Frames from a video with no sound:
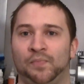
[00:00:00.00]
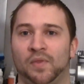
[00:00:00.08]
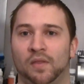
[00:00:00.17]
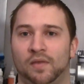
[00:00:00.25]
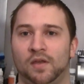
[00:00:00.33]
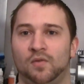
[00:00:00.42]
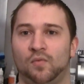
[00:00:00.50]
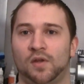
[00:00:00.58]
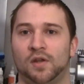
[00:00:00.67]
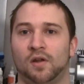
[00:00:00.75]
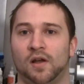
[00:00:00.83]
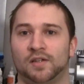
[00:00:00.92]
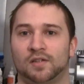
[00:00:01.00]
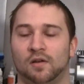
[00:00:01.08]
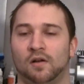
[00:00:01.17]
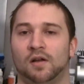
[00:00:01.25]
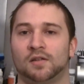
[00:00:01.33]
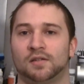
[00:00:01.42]
Then when I saw
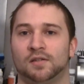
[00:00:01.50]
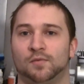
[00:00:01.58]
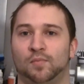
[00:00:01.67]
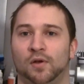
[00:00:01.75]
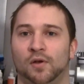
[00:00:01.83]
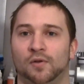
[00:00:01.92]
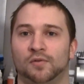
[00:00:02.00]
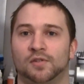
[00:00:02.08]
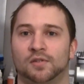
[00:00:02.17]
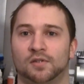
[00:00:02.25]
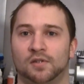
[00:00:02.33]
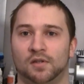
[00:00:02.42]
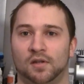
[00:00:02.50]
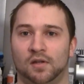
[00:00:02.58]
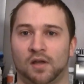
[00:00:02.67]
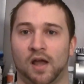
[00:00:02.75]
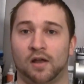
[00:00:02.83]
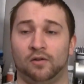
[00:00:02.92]
Austin's posts
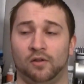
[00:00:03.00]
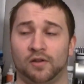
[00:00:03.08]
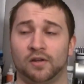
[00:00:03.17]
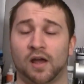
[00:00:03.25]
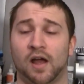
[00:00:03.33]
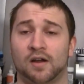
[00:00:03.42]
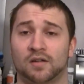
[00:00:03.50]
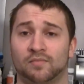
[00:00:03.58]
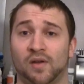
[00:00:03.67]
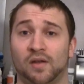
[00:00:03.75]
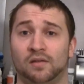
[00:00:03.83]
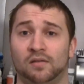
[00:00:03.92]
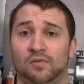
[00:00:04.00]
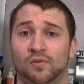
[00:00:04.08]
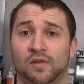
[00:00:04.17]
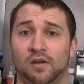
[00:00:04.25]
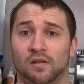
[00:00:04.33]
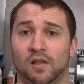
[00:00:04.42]
looking to hire somebody in
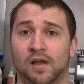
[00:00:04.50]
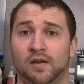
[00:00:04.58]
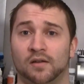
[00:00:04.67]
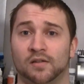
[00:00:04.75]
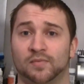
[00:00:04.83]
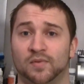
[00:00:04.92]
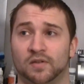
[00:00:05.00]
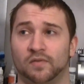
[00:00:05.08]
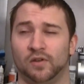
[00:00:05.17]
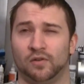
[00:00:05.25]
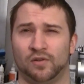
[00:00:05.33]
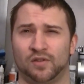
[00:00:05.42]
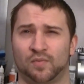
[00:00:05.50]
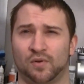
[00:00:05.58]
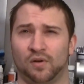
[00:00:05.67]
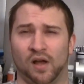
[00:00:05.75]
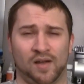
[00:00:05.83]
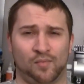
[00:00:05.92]
North Carolina, specifically
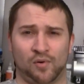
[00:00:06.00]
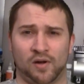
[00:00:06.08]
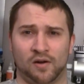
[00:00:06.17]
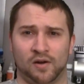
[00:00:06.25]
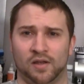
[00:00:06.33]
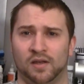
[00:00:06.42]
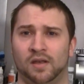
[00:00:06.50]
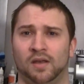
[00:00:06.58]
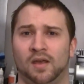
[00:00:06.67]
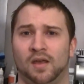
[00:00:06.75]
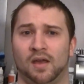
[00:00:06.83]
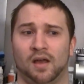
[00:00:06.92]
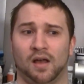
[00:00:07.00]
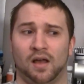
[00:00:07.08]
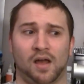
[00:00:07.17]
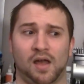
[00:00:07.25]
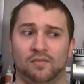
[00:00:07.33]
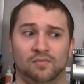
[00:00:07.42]
Greensboro, High Point area,
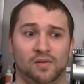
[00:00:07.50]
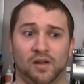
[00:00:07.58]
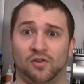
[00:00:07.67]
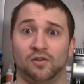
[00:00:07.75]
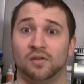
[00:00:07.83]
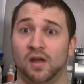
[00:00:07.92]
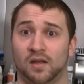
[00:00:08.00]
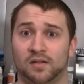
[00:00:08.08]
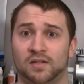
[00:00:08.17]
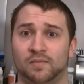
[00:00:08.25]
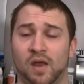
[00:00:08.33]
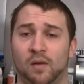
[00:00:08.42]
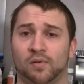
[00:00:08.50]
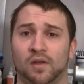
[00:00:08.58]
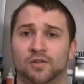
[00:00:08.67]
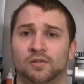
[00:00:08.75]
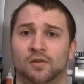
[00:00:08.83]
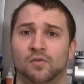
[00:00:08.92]
I could not send my
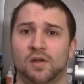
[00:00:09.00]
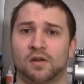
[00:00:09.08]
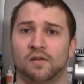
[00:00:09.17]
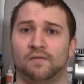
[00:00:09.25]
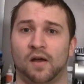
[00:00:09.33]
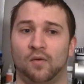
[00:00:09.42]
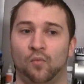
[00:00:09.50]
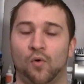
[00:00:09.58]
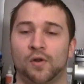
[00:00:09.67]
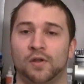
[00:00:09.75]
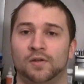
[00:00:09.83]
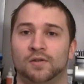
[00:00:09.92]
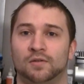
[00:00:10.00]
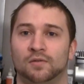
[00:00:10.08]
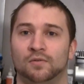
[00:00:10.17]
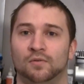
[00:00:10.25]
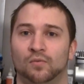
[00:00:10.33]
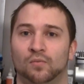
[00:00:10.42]
application quick enough. I wanted
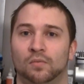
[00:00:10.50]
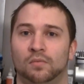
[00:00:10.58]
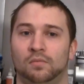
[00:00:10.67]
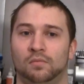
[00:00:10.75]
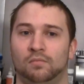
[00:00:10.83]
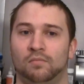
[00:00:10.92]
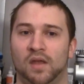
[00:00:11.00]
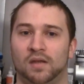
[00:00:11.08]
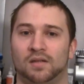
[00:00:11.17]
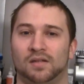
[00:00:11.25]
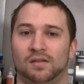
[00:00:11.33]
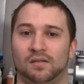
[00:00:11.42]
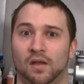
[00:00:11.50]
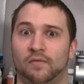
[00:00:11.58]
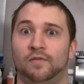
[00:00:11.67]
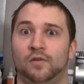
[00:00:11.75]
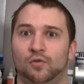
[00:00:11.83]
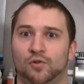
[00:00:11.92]
to make a
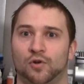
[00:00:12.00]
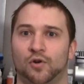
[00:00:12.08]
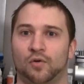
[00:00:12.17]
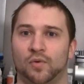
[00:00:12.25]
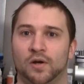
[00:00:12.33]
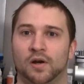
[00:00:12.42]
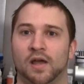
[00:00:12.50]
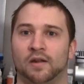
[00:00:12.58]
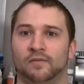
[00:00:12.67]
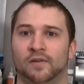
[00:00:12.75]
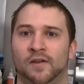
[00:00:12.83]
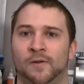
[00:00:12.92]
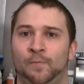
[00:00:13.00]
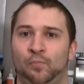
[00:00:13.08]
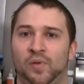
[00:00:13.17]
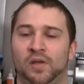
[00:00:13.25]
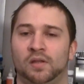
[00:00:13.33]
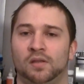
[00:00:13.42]
future career out of
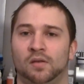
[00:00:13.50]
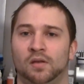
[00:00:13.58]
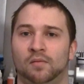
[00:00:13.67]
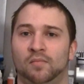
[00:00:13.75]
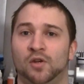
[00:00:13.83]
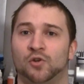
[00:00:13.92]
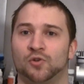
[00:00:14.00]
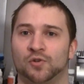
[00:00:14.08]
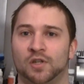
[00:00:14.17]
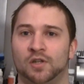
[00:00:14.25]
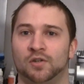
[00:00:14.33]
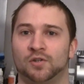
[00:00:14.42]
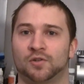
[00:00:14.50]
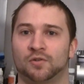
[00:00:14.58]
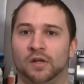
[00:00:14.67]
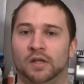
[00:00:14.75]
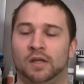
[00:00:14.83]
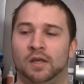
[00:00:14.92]
being in the miniatures
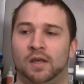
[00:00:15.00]
industry.